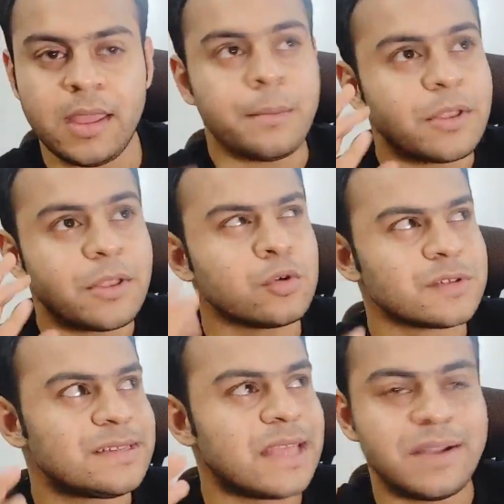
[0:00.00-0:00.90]
but
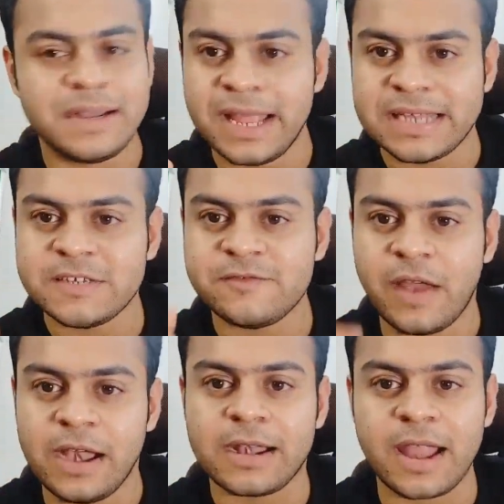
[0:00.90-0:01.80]
those 7 days
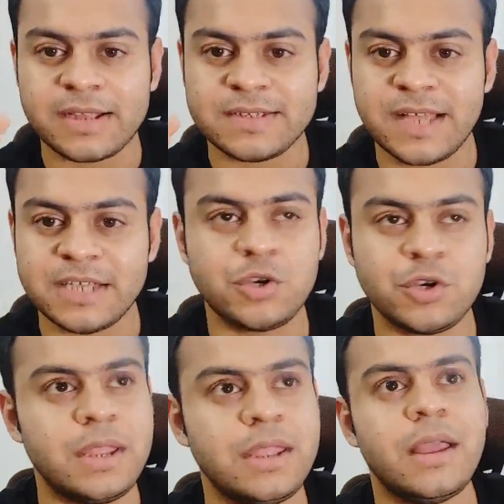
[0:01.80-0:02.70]
felt like a
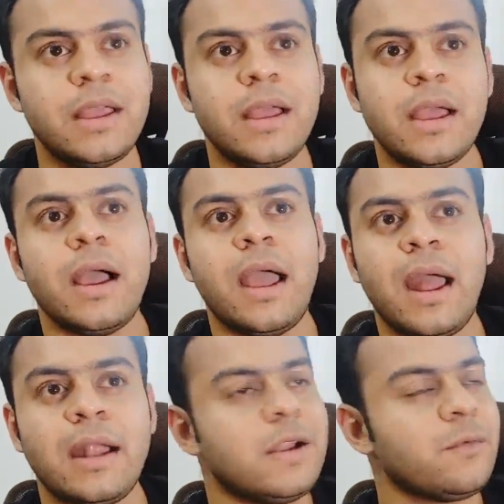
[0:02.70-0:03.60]
century,
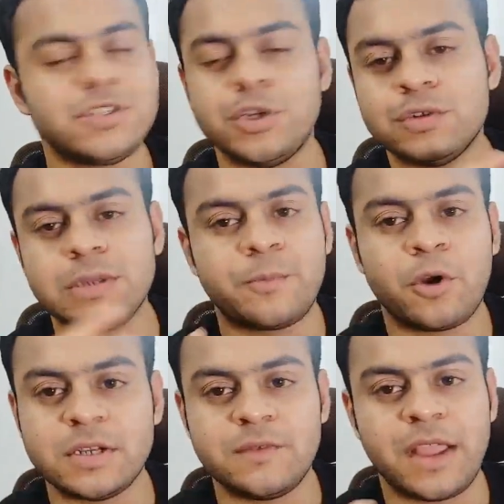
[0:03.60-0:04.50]
and it was due to some
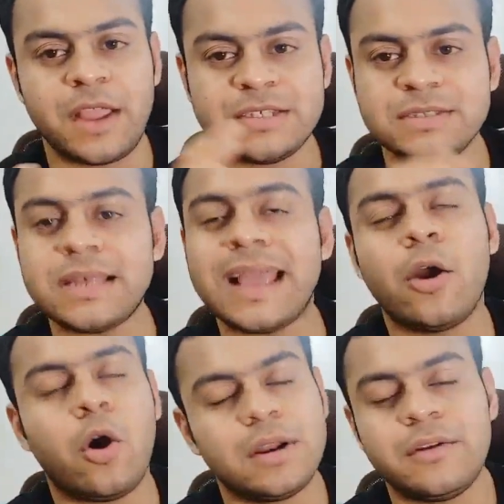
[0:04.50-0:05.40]
product certifications. I
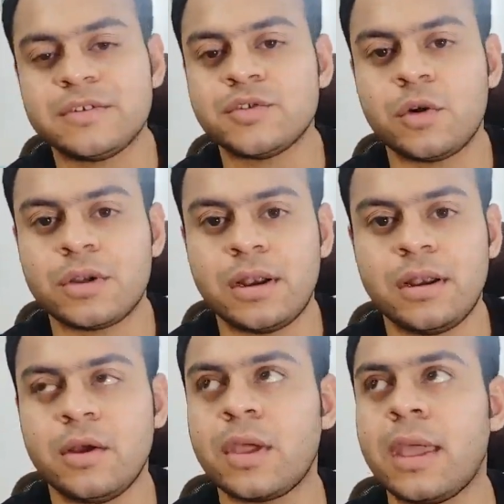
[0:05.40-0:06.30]
got it
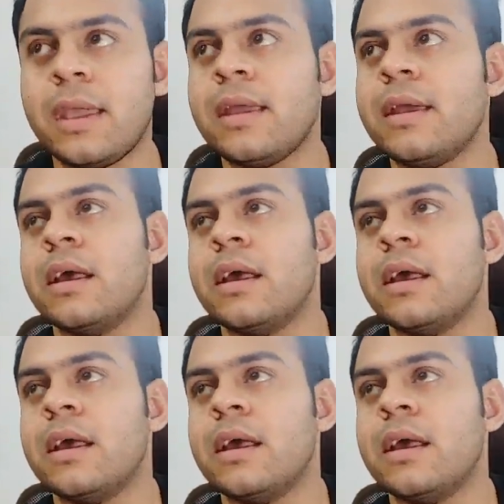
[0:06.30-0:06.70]
resorted. Okay,